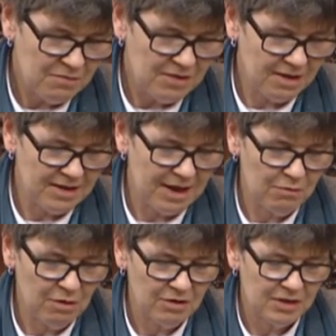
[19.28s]
that there
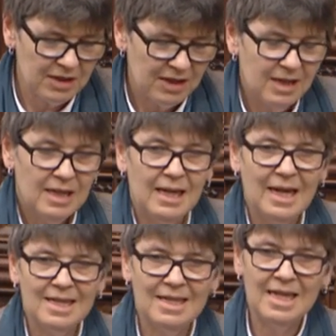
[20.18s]
was in
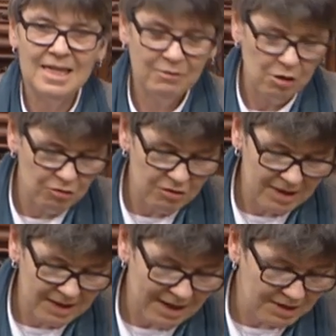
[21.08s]
excess of
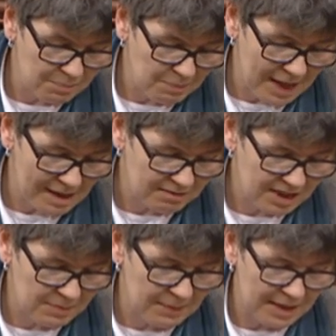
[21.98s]
£100,000
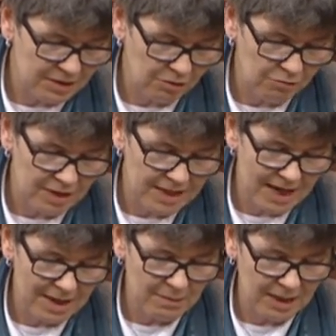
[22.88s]
spent on
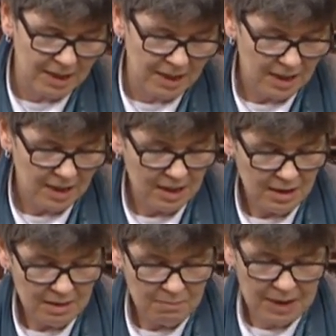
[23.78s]
renaming
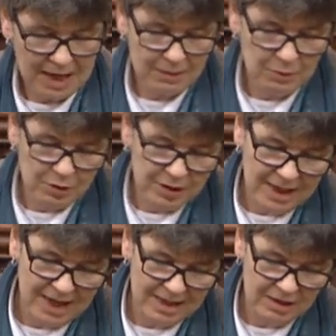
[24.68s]
Black Boy
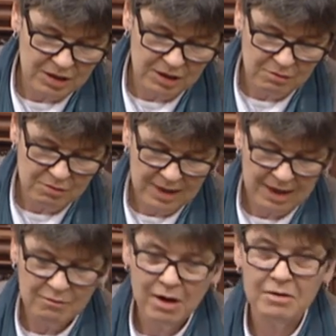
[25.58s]
Lane to
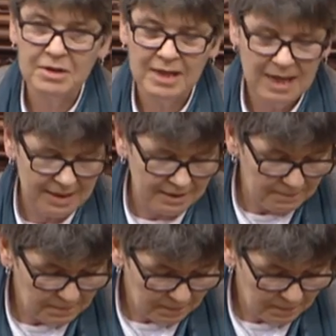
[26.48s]
La Rose Lane,